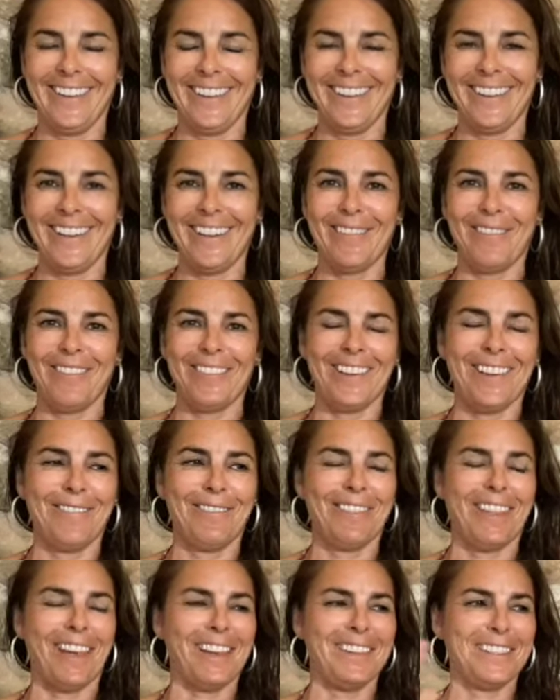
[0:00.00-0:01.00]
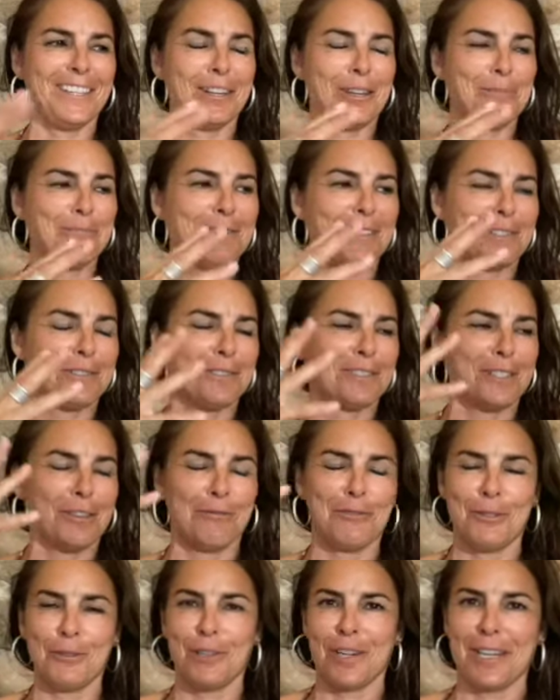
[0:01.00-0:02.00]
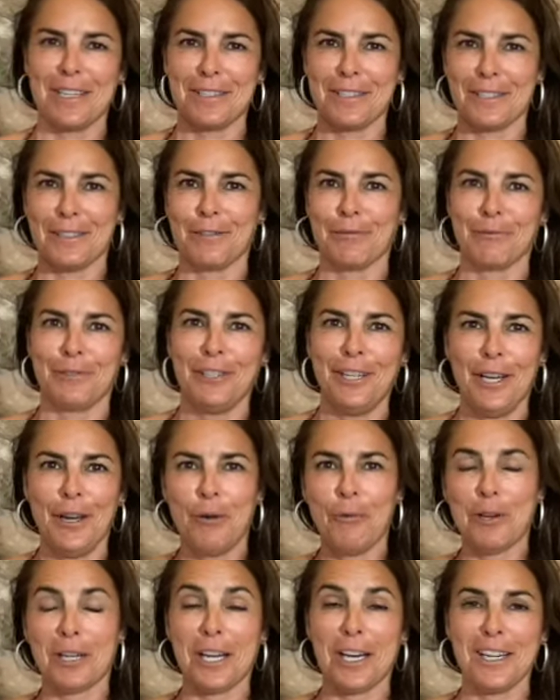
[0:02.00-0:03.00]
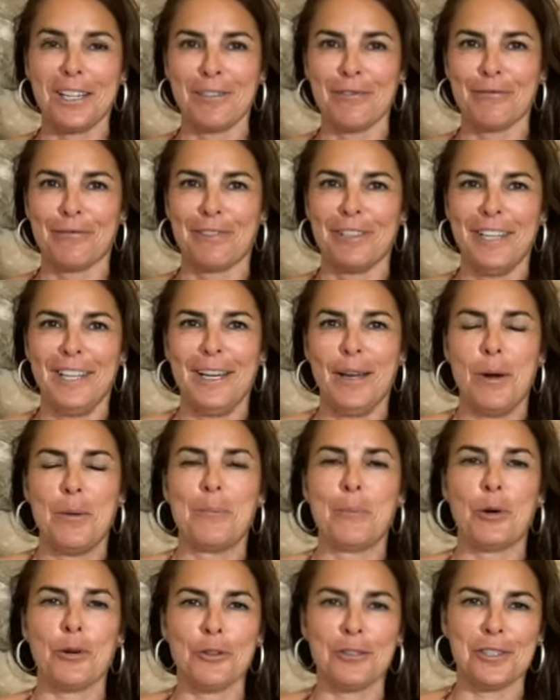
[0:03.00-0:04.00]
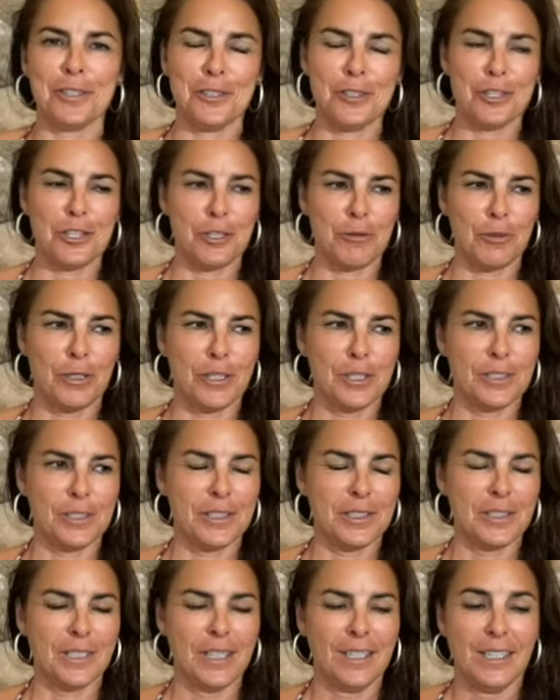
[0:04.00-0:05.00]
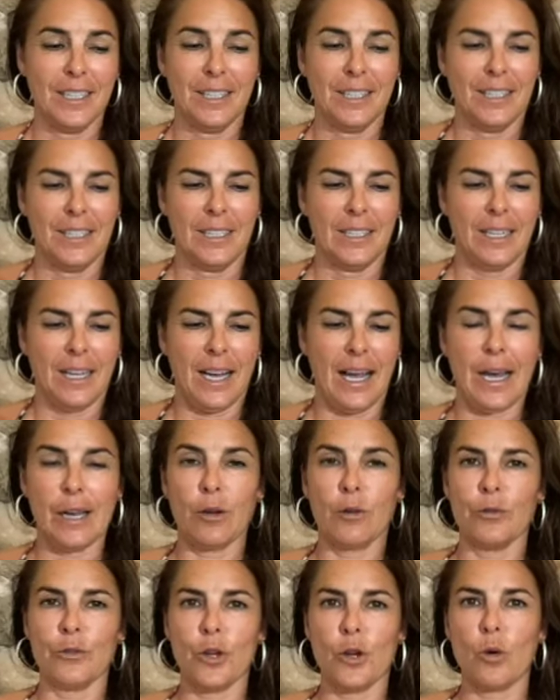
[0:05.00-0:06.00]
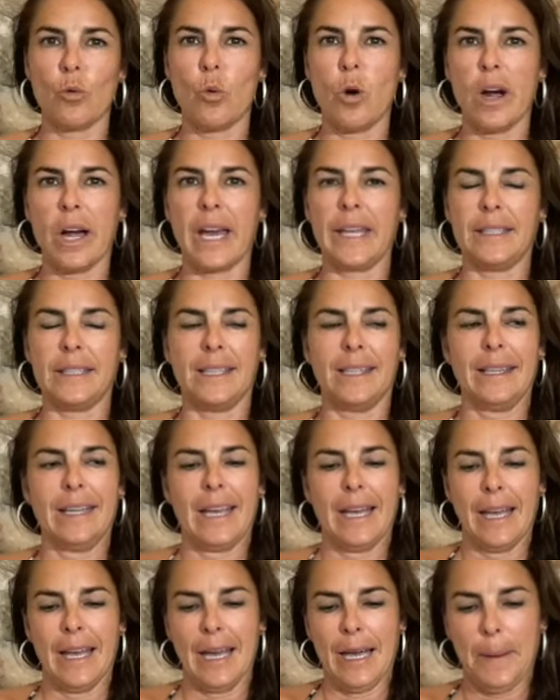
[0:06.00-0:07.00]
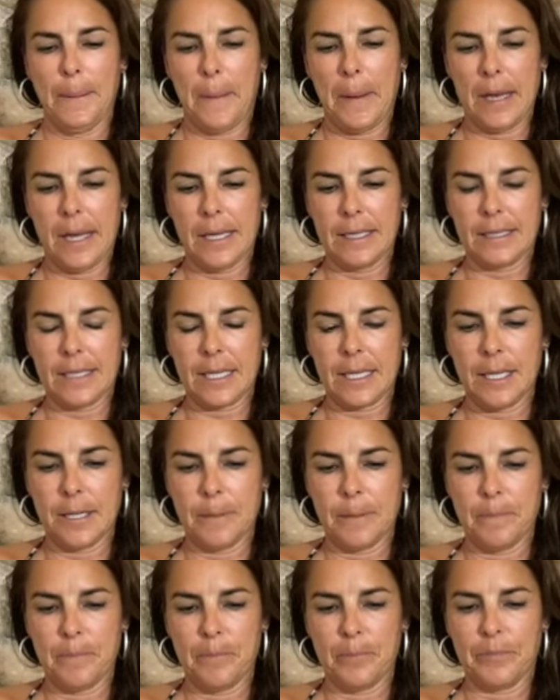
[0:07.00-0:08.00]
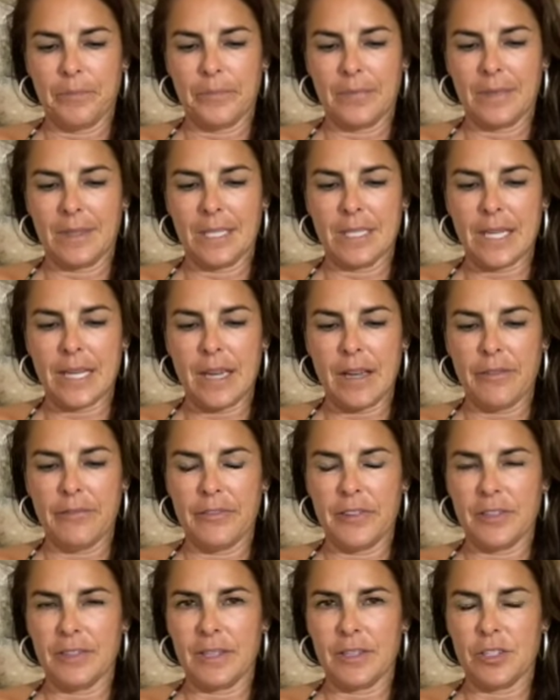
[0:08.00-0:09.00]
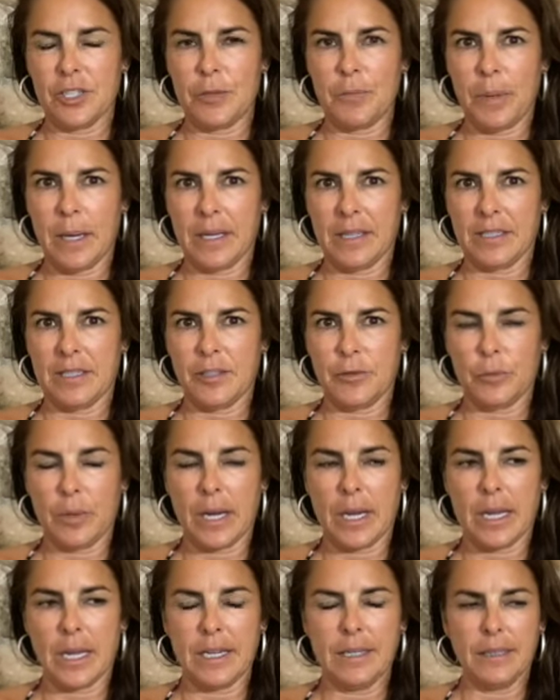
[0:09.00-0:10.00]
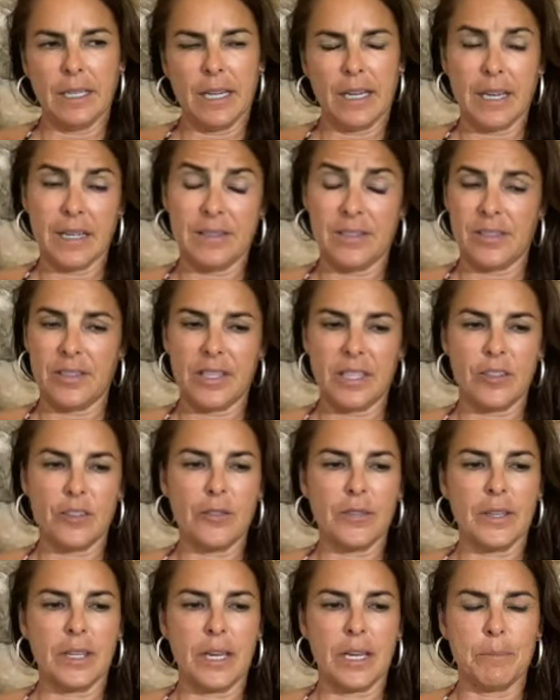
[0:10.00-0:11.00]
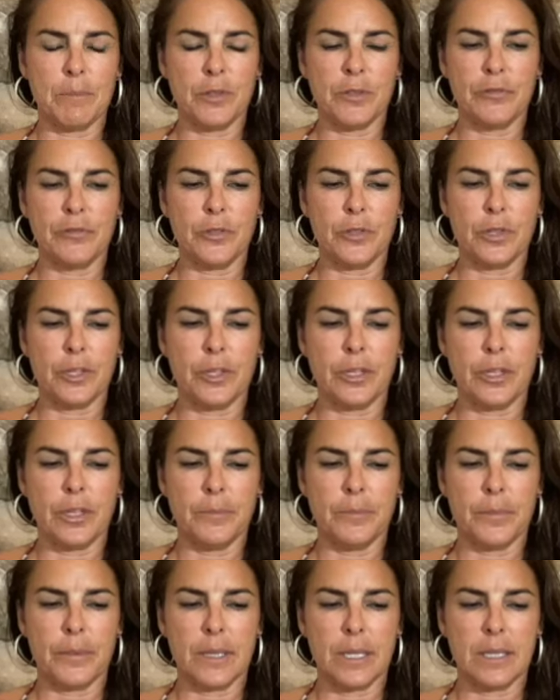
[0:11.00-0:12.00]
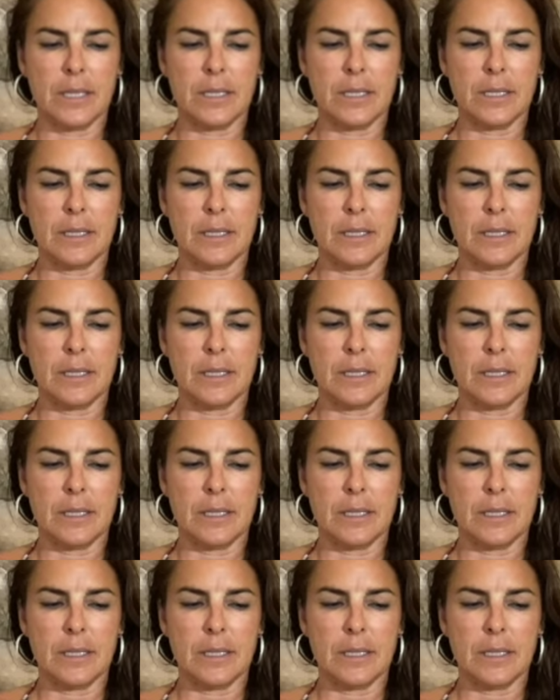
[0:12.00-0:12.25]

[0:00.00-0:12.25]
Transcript: If that name doesn't give you an idea of what kind of person she was, I don't know what. But the day I found out she passed away, I had seen her the night before, but